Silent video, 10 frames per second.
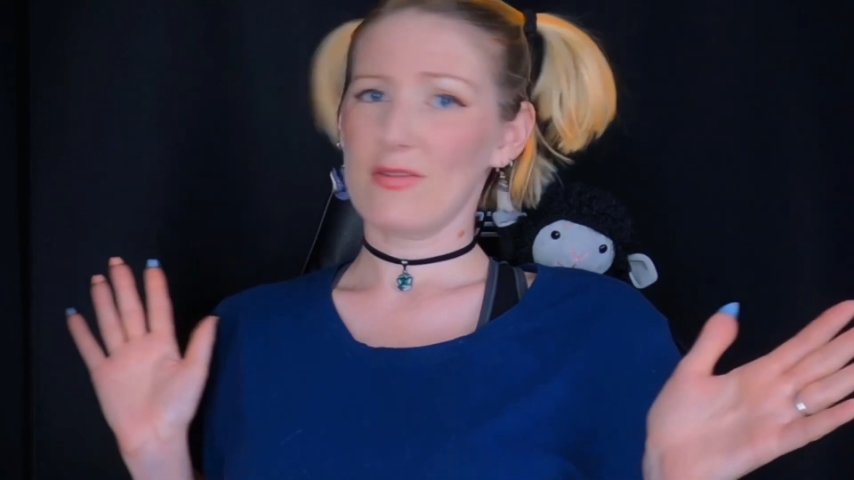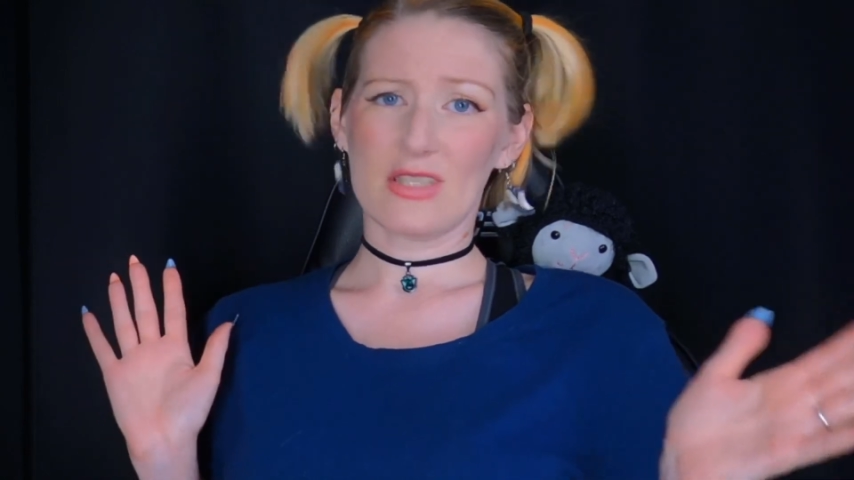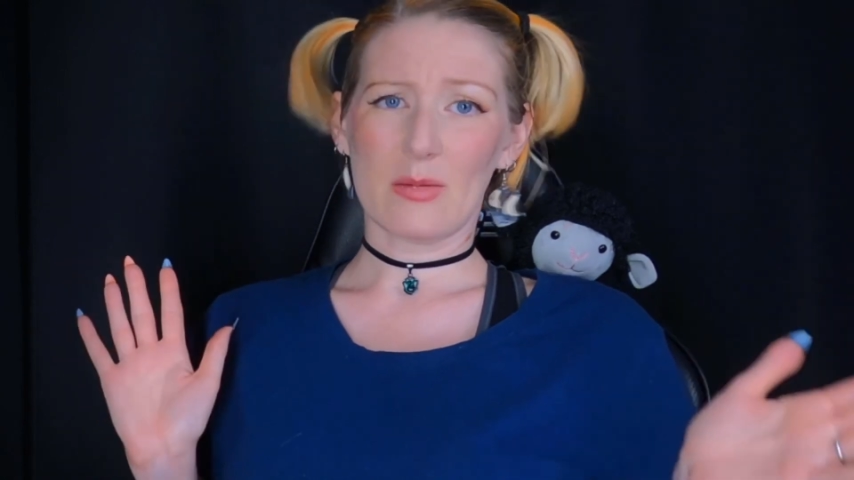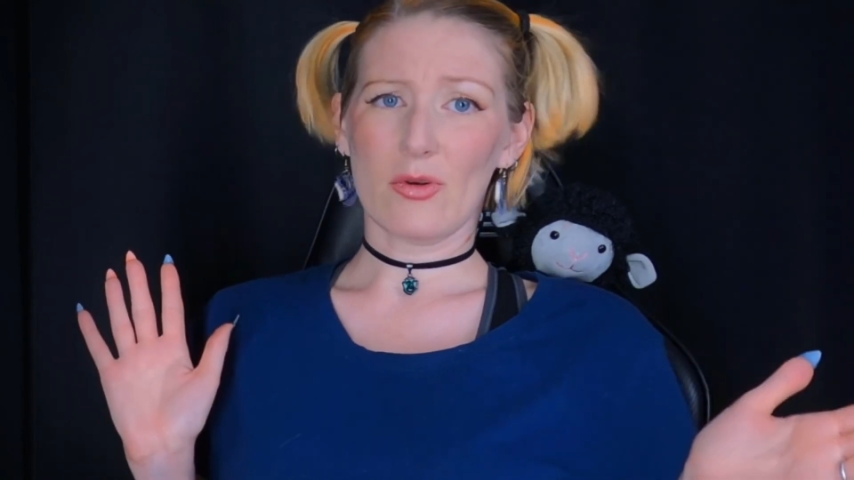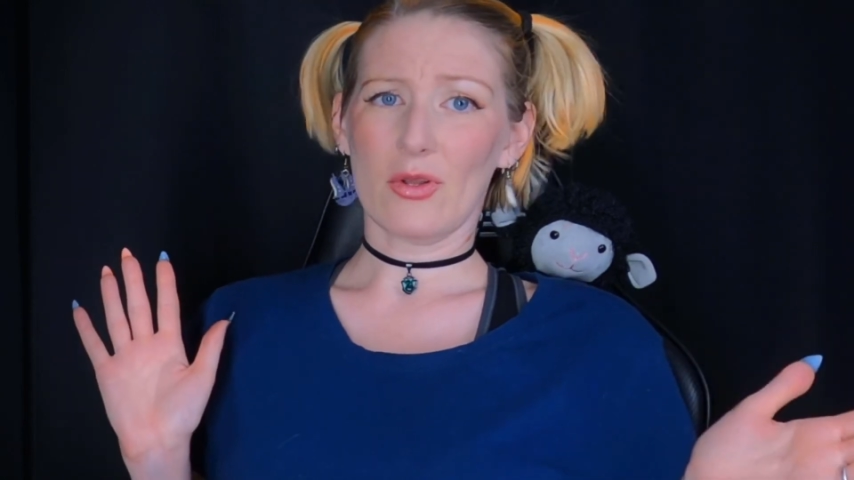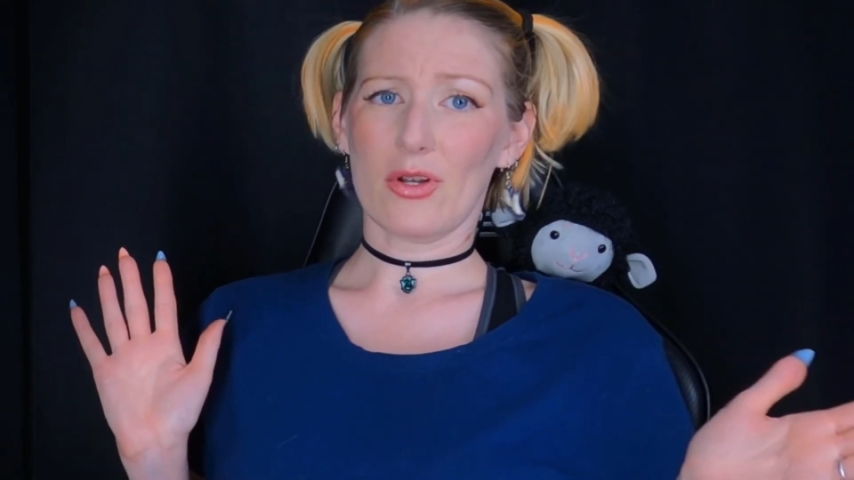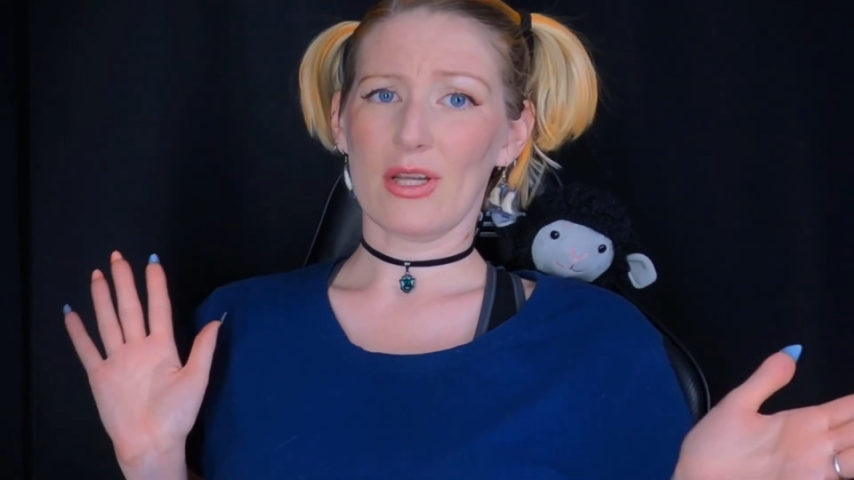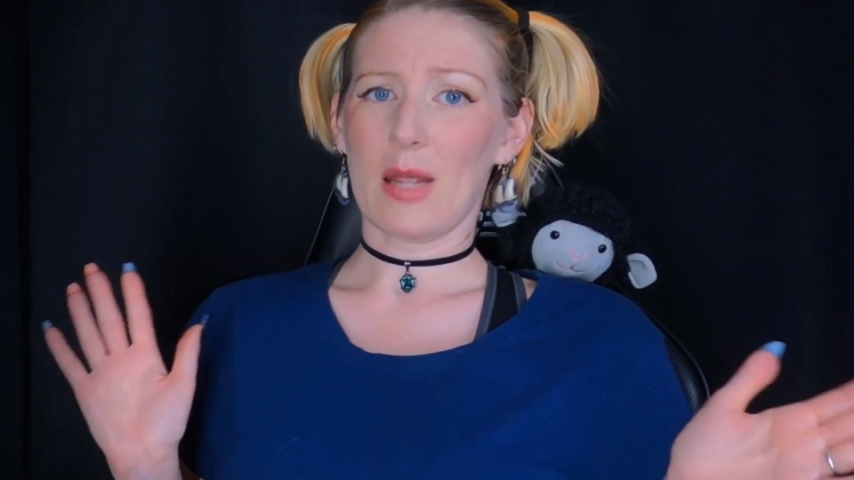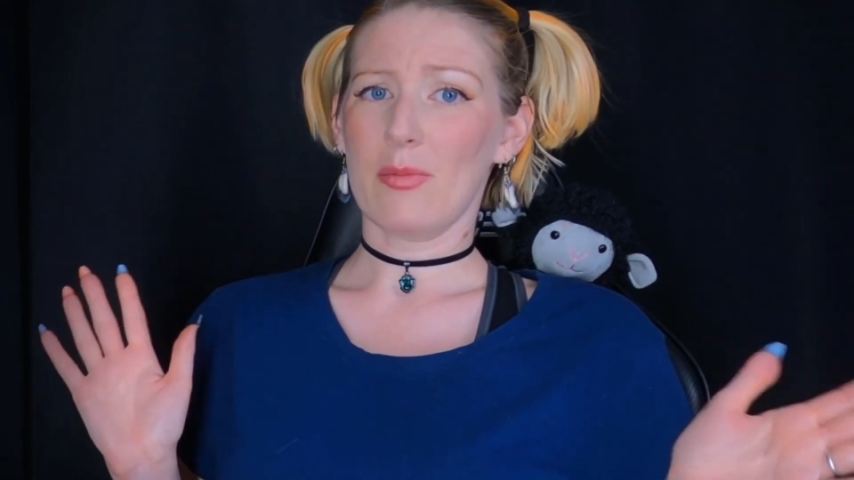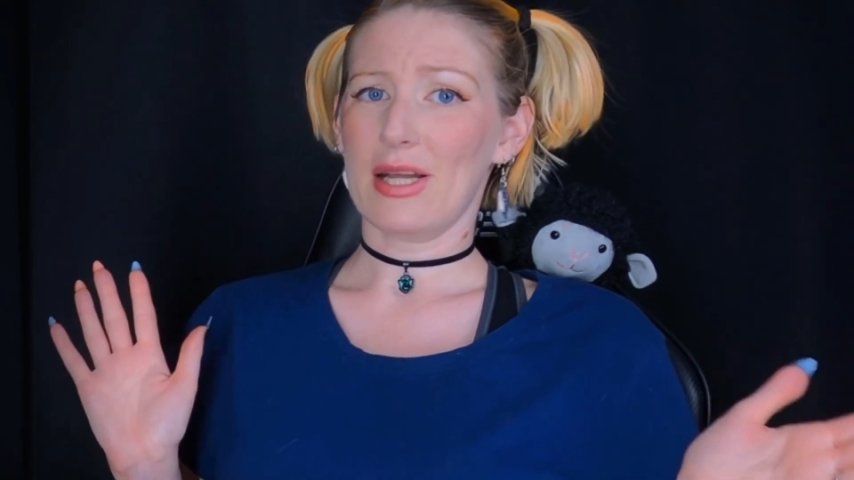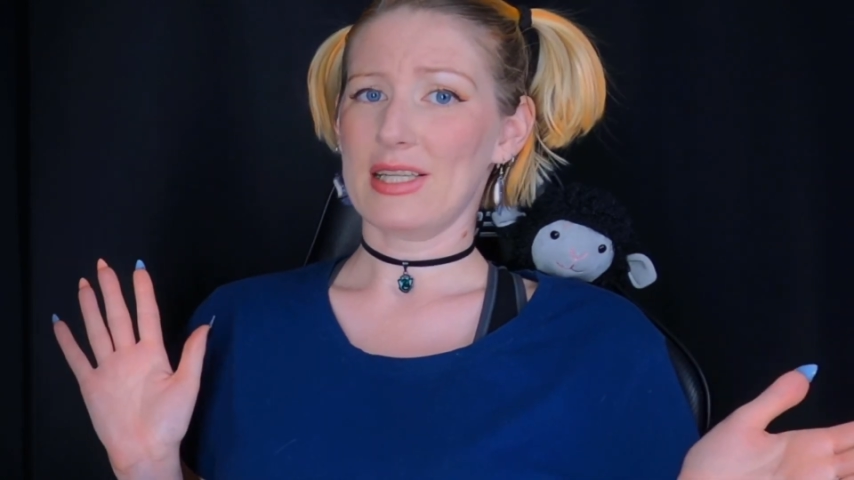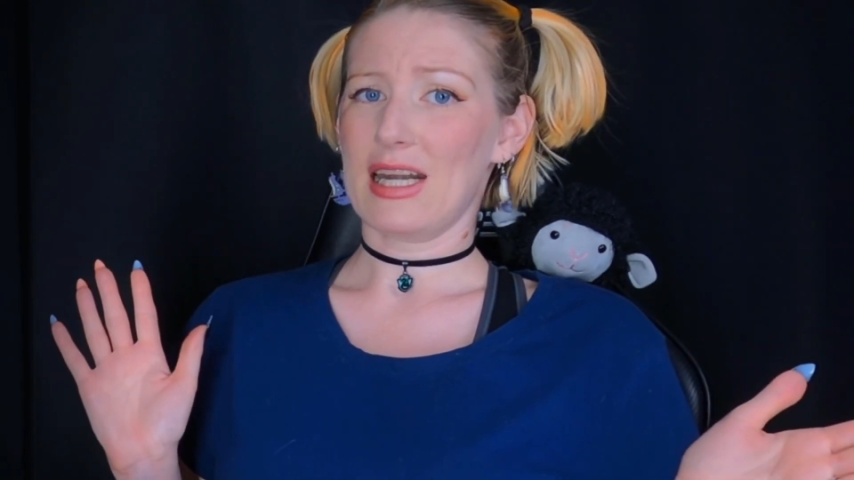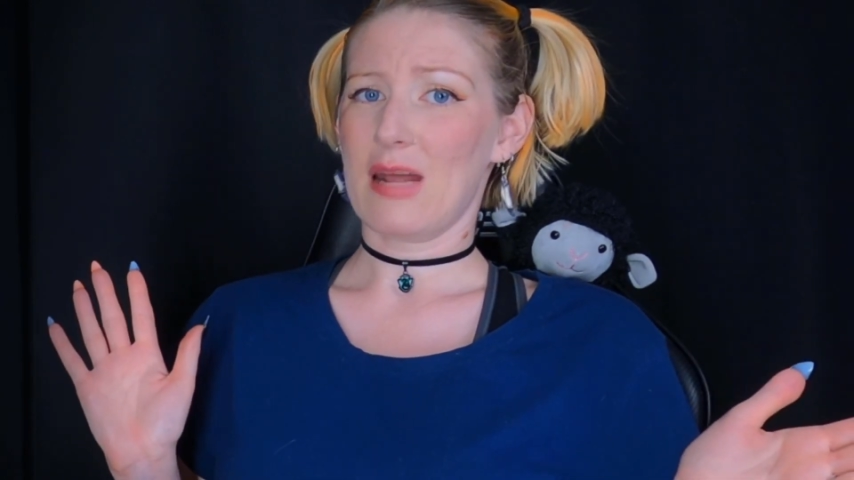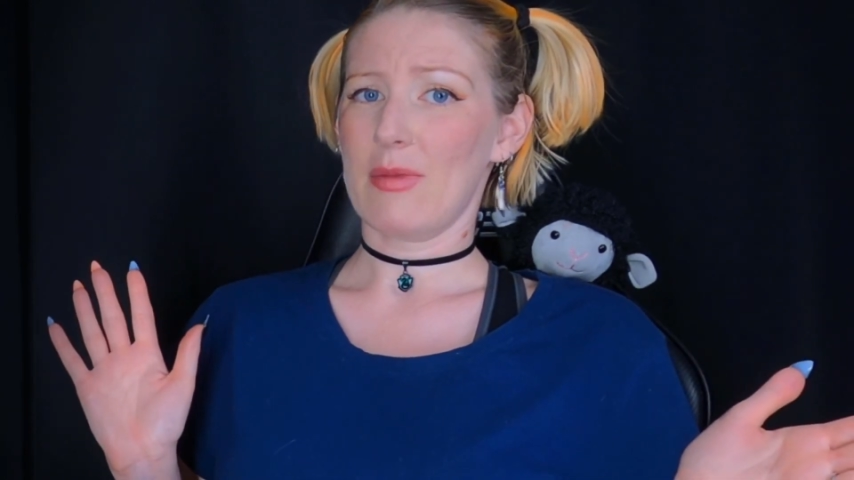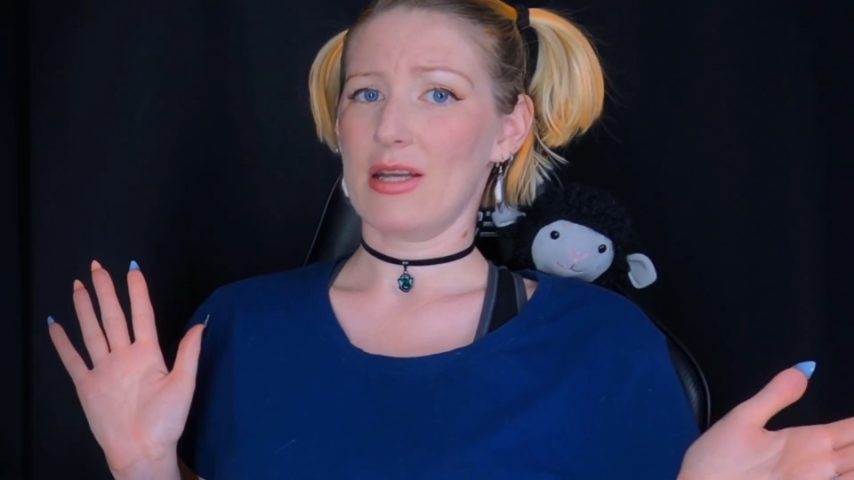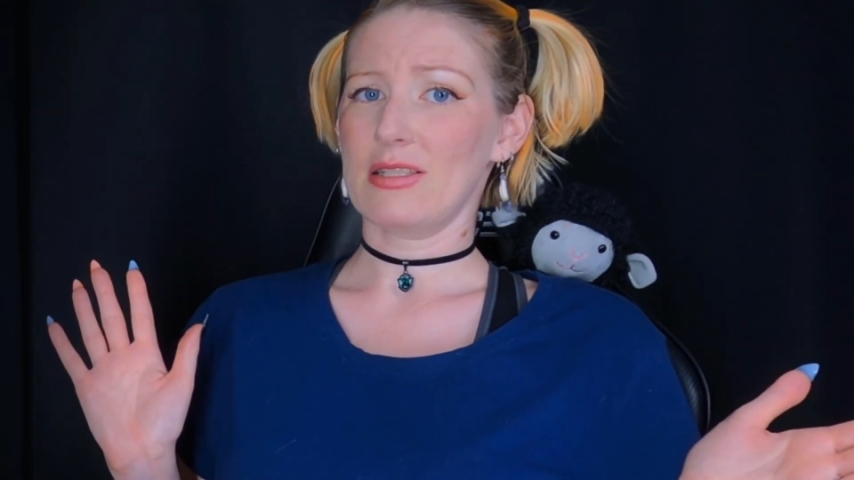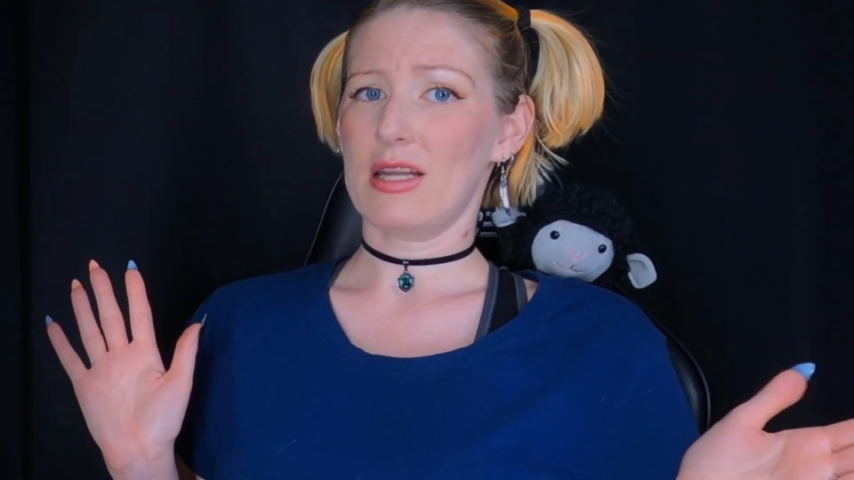of similar gameplay dynamics